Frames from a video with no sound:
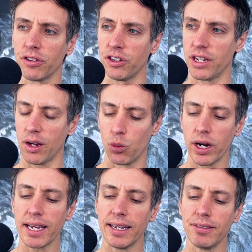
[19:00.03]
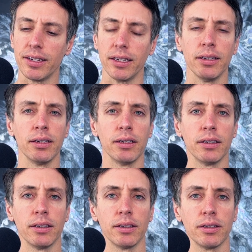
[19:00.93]
through your day, what is it
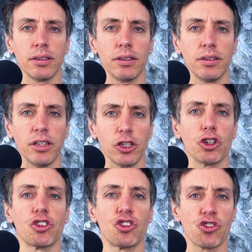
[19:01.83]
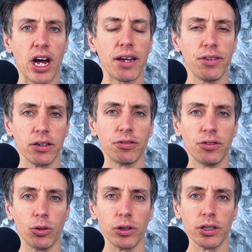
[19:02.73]
that you're striving
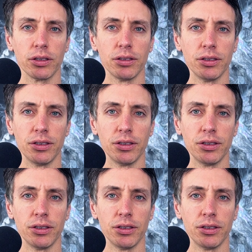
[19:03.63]
for?